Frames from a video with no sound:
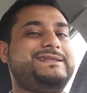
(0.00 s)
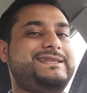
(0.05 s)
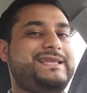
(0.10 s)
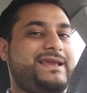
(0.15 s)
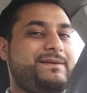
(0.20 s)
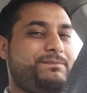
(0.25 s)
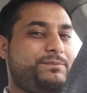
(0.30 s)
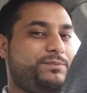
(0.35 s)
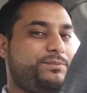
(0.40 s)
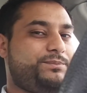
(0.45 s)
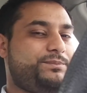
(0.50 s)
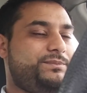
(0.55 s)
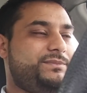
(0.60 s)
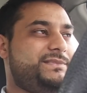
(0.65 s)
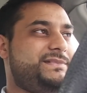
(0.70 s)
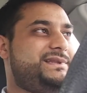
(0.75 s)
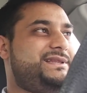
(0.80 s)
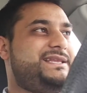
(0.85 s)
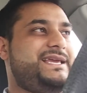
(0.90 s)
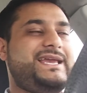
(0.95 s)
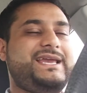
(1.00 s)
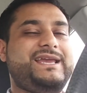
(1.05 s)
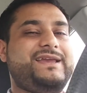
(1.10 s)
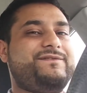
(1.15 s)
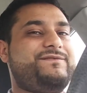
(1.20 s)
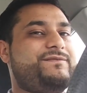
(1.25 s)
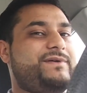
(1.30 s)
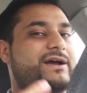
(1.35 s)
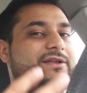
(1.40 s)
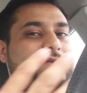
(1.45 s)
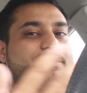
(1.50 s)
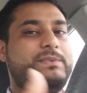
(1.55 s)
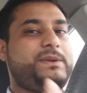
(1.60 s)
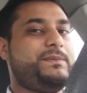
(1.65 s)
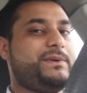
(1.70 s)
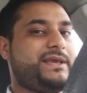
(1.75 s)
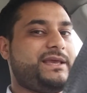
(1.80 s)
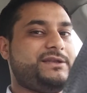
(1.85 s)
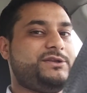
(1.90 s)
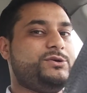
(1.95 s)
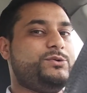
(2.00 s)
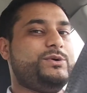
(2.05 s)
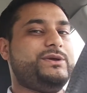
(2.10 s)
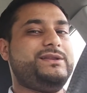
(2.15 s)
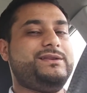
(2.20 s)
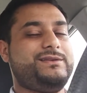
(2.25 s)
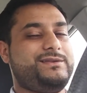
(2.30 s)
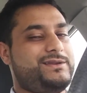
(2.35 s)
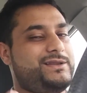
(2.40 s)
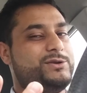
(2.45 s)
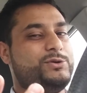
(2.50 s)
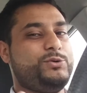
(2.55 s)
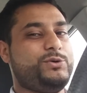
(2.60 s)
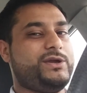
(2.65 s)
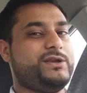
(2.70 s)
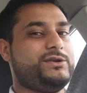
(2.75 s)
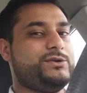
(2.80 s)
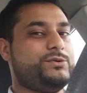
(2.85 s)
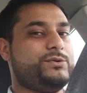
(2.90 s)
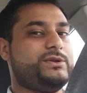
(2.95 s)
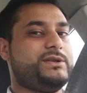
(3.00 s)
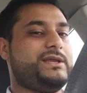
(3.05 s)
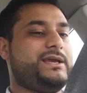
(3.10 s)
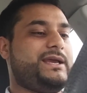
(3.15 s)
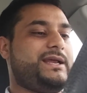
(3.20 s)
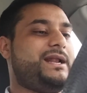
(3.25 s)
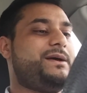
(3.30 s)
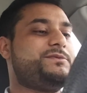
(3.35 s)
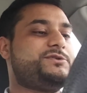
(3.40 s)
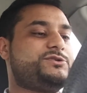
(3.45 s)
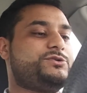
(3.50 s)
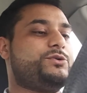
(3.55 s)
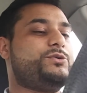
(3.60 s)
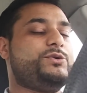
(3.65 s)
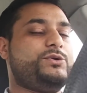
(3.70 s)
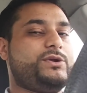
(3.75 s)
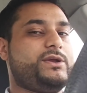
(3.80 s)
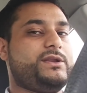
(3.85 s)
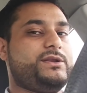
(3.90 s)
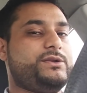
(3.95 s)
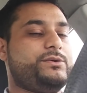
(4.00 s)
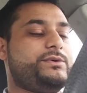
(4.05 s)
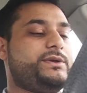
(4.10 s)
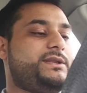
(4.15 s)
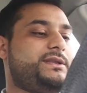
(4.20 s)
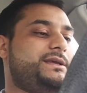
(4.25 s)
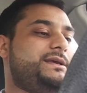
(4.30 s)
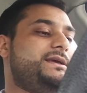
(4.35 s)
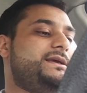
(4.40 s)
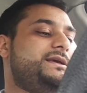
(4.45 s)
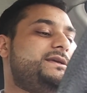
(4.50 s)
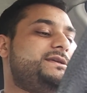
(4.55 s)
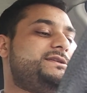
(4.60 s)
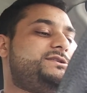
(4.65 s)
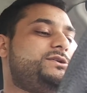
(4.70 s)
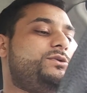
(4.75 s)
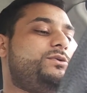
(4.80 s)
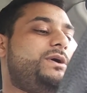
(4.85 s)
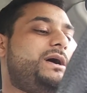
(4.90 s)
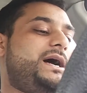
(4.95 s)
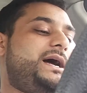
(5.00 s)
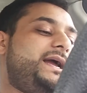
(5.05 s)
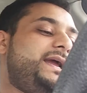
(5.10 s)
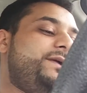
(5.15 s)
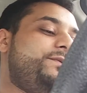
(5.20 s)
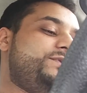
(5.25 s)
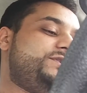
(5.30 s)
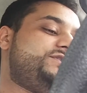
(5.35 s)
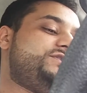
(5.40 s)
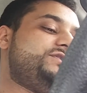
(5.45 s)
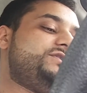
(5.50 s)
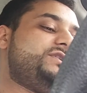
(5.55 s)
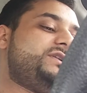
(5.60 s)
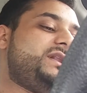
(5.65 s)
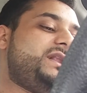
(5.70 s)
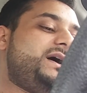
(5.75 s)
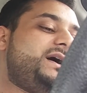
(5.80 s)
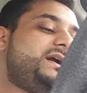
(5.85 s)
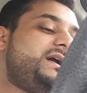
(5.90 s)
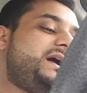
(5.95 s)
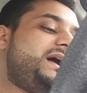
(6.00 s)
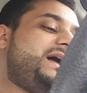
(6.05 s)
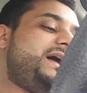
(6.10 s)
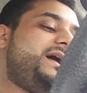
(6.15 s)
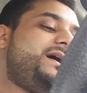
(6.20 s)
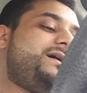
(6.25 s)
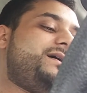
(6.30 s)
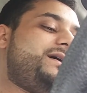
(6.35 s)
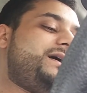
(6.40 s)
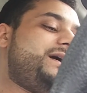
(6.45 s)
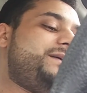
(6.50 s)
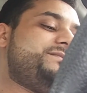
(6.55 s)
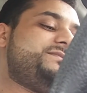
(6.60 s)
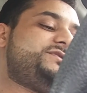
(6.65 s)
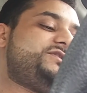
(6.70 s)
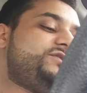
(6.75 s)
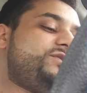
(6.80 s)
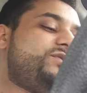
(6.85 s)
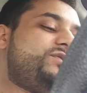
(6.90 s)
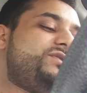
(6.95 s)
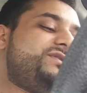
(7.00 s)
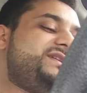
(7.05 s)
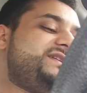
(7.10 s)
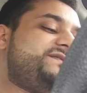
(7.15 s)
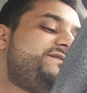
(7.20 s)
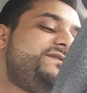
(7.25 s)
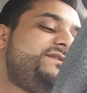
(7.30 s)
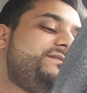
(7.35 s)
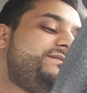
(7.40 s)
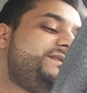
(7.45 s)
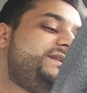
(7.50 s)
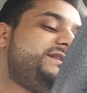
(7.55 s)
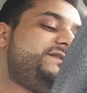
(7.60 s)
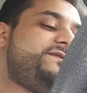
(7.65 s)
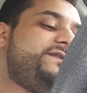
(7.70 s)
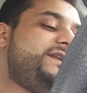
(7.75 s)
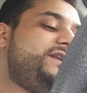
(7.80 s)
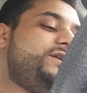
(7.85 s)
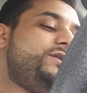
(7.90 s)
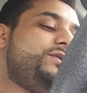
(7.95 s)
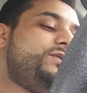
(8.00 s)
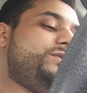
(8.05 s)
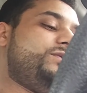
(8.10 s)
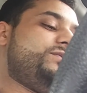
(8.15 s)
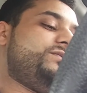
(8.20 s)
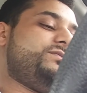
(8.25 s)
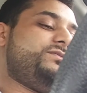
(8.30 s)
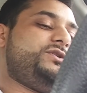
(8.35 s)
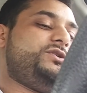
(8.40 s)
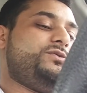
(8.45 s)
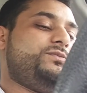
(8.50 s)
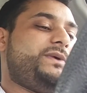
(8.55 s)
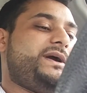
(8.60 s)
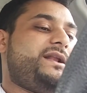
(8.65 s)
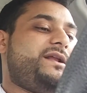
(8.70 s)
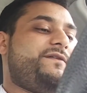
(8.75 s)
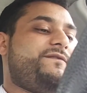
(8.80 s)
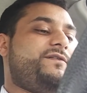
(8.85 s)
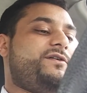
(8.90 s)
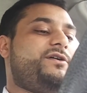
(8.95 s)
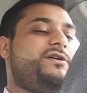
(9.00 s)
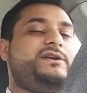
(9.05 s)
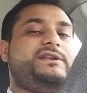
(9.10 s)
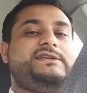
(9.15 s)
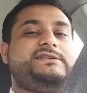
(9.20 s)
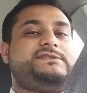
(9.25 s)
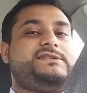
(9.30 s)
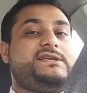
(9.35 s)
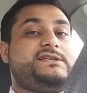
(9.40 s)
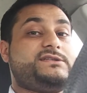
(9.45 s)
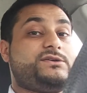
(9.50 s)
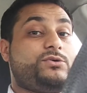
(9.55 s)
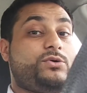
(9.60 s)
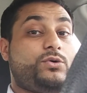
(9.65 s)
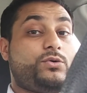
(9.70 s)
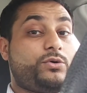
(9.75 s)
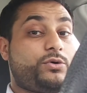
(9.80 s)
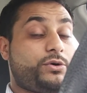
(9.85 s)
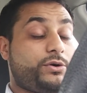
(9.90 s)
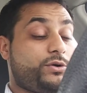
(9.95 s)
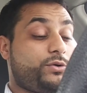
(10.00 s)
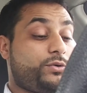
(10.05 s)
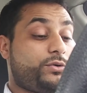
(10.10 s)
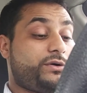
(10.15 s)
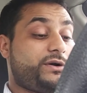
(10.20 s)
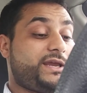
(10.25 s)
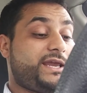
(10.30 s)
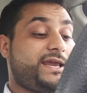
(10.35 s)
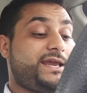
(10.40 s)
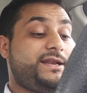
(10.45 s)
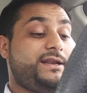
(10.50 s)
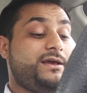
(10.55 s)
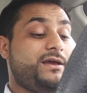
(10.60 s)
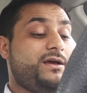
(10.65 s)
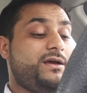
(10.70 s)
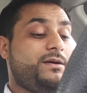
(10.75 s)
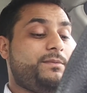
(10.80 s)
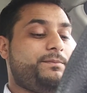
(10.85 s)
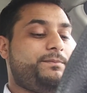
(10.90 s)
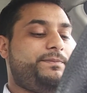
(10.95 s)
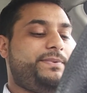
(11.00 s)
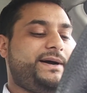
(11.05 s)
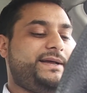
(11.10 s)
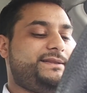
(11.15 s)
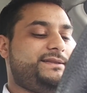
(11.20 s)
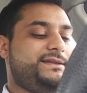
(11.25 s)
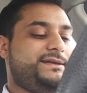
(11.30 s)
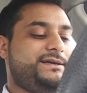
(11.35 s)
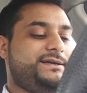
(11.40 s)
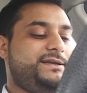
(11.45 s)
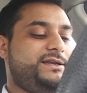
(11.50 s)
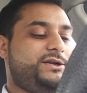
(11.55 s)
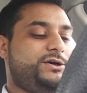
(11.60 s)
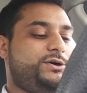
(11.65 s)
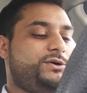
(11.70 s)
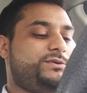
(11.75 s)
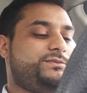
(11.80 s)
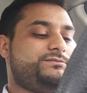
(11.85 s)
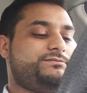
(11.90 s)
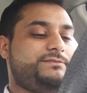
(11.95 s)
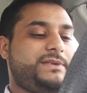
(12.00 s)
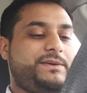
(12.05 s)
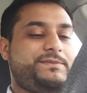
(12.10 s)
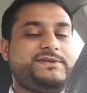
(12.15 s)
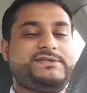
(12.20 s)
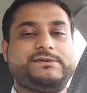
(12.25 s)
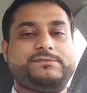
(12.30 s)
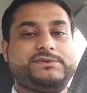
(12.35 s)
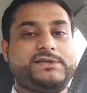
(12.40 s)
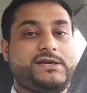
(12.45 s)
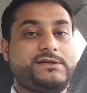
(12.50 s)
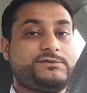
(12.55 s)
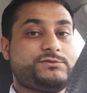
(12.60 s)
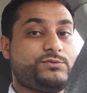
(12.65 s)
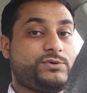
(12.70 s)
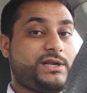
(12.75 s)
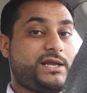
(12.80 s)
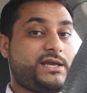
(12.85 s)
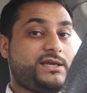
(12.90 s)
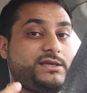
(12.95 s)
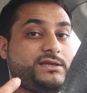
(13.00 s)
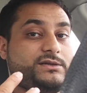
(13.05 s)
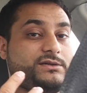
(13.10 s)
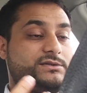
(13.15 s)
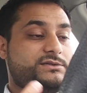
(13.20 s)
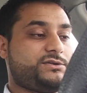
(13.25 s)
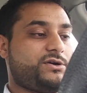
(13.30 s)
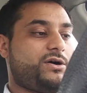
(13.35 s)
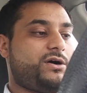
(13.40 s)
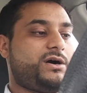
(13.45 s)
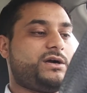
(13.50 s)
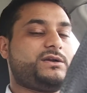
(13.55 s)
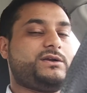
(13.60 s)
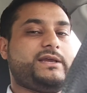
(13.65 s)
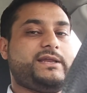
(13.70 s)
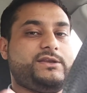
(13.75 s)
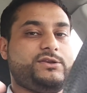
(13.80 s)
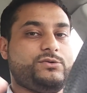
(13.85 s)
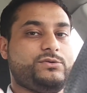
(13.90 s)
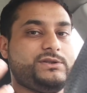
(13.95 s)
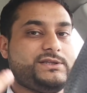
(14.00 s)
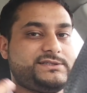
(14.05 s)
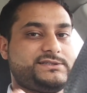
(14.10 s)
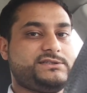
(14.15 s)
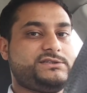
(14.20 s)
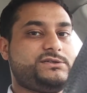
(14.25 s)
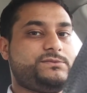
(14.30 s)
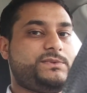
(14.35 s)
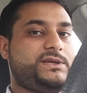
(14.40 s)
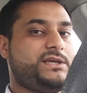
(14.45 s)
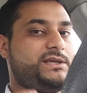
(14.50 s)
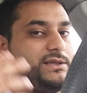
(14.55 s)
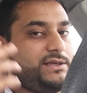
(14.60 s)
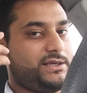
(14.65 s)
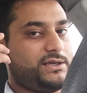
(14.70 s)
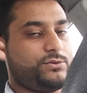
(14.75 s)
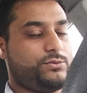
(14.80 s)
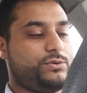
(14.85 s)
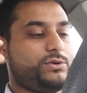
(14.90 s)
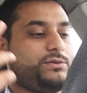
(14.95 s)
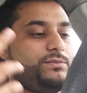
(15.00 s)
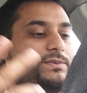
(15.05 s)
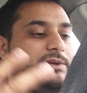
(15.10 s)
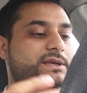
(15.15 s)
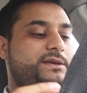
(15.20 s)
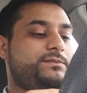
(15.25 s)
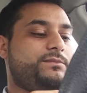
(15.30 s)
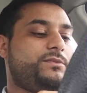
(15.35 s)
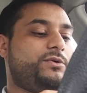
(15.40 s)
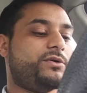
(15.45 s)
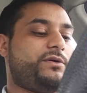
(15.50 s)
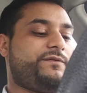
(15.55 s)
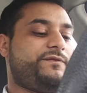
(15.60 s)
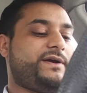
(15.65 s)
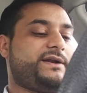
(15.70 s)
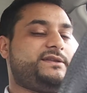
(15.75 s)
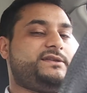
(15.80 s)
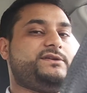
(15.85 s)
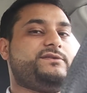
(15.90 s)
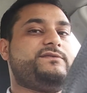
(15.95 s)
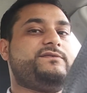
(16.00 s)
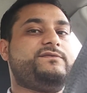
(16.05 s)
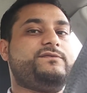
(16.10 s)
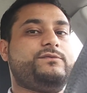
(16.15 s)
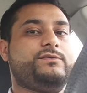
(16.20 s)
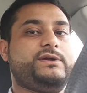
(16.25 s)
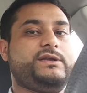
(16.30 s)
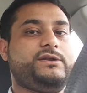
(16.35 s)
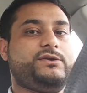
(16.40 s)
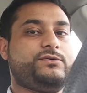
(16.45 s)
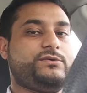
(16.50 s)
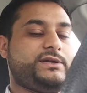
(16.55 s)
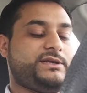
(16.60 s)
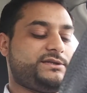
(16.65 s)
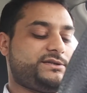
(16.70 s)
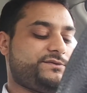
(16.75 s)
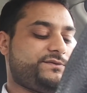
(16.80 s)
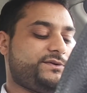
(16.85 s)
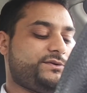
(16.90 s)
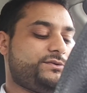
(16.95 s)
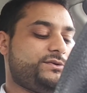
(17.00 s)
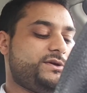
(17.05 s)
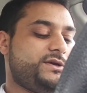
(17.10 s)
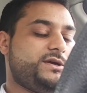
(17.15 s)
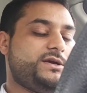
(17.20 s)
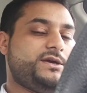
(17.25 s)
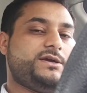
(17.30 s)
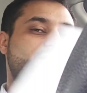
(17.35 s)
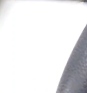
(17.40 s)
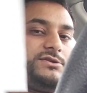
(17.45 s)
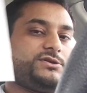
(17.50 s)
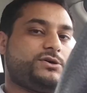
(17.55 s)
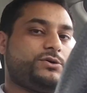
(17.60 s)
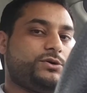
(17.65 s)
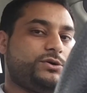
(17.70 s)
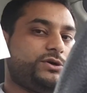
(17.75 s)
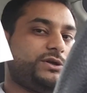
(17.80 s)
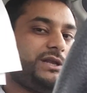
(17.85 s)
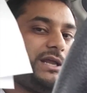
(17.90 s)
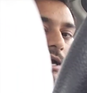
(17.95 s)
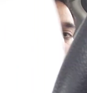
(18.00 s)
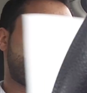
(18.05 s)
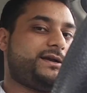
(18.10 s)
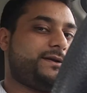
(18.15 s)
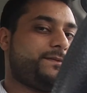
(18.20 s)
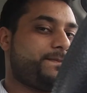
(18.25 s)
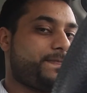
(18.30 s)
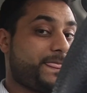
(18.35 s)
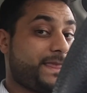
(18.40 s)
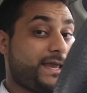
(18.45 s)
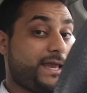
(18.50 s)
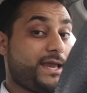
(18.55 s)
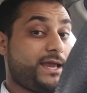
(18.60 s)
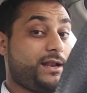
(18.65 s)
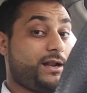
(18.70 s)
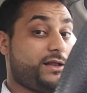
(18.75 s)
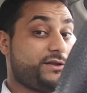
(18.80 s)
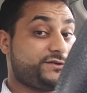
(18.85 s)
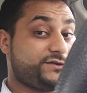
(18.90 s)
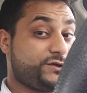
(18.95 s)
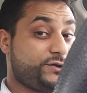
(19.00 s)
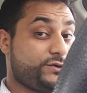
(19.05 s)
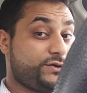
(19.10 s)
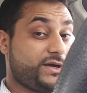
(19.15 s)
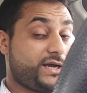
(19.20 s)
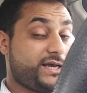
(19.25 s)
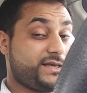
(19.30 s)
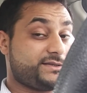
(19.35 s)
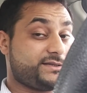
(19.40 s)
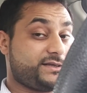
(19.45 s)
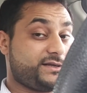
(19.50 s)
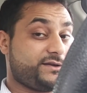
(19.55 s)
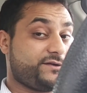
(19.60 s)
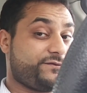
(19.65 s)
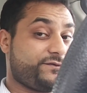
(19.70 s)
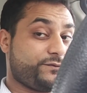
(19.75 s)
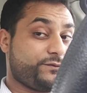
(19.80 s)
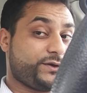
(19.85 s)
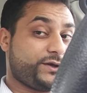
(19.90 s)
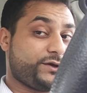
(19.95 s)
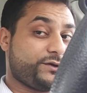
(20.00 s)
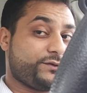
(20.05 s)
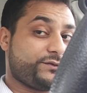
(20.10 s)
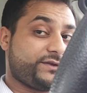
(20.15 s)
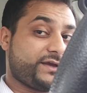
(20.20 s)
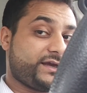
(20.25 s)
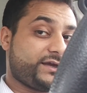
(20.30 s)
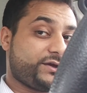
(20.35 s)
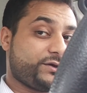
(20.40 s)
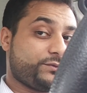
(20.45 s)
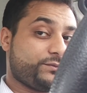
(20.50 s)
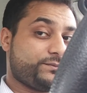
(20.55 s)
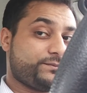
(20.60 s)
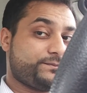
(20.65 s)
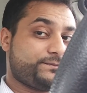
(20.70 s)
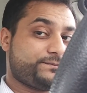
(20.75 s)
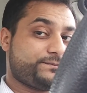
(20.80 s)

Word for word: They they if other people can do it, then you can do it, and I'm sure you can do it. So I wish you good luck. Uh, I'm sure this this video you might have heard these things over and over again, but uh, you know maybe sometimes when I talk and you listen to me, it will be more effective in your interview. So good luck, and I'll see you guys in a different video. Thank you.